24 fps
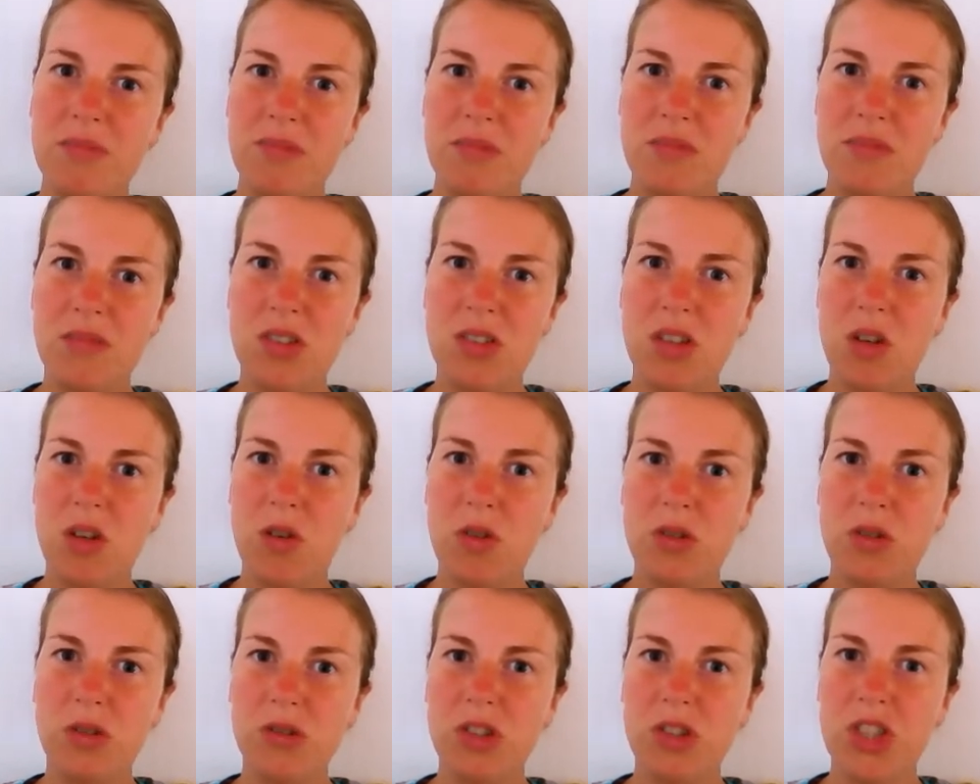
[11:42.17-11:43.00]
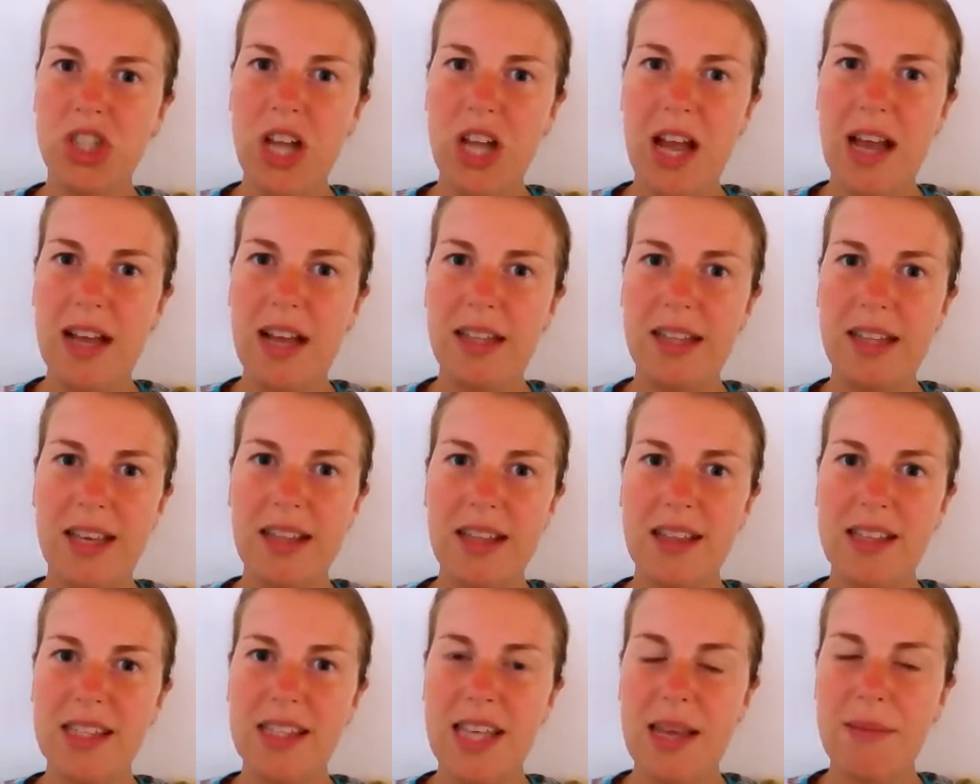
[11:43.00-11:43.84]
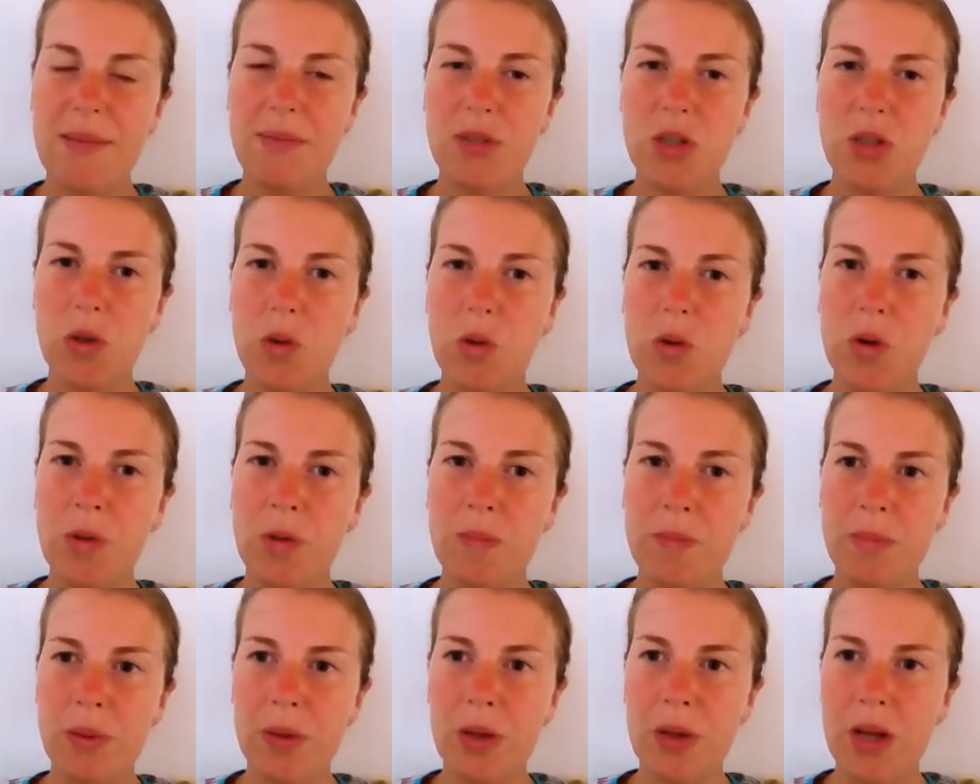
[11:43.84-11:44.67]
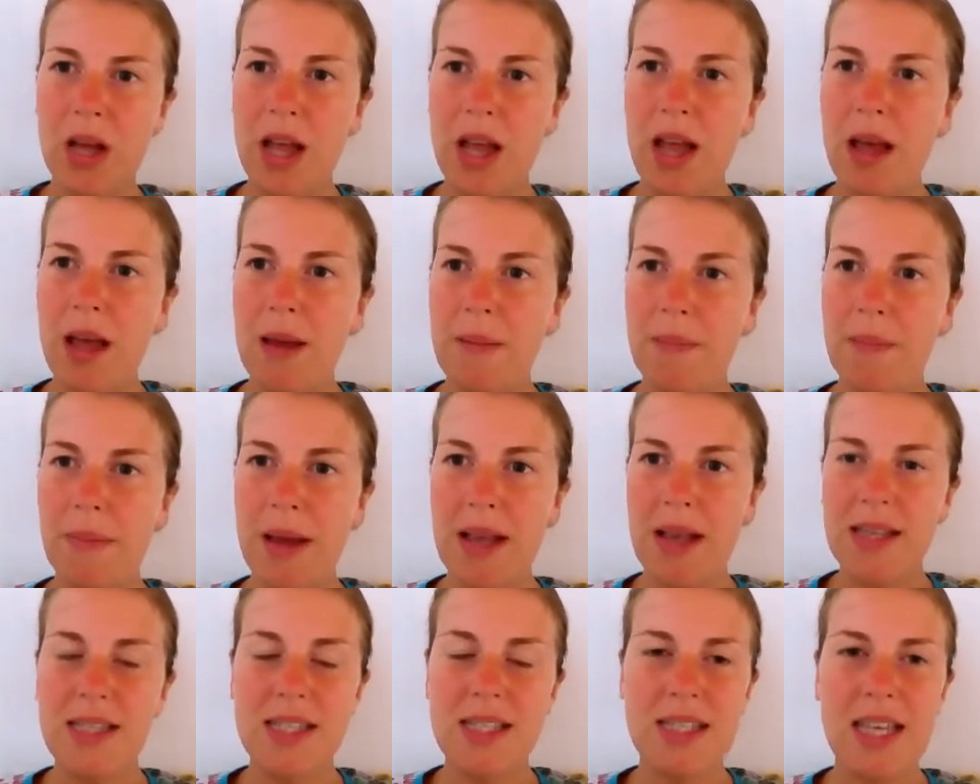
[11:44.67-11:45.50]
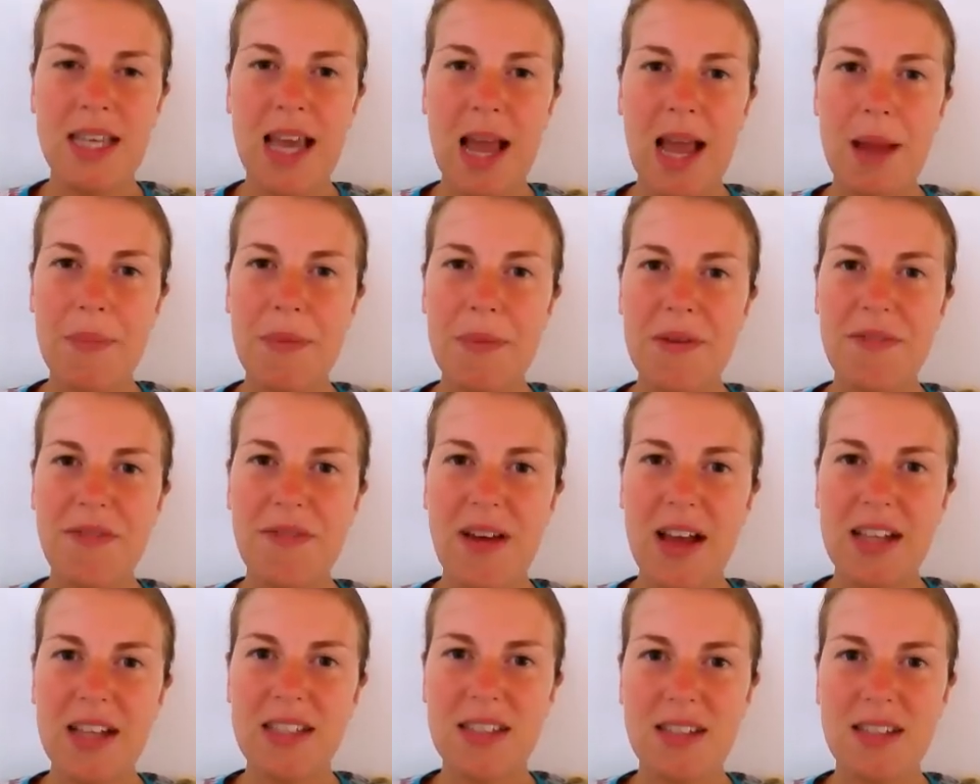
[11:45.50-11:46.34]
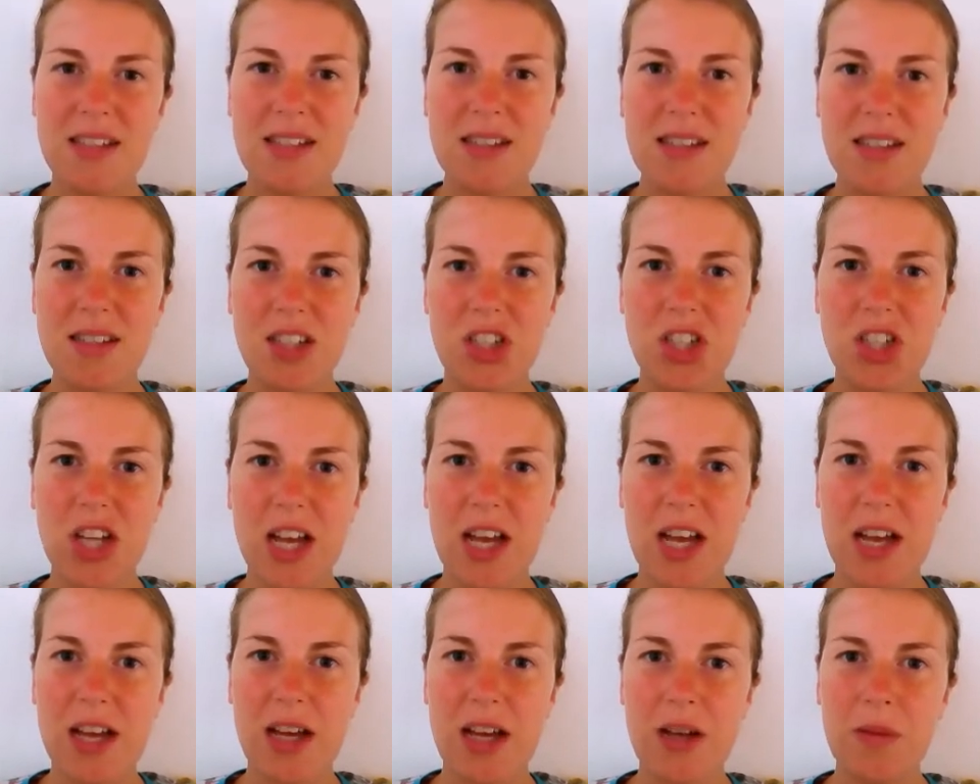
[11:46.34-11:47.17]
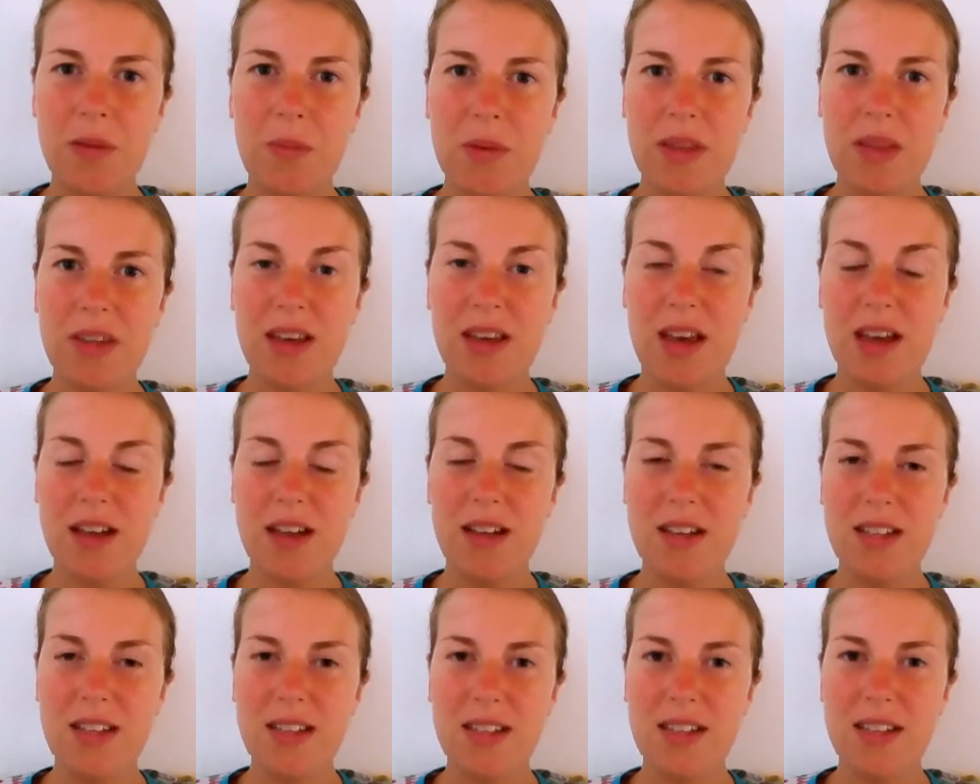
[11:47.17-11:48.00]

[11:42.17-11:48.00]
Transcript: all share like the same dorm, but personally I prefer to share with girls.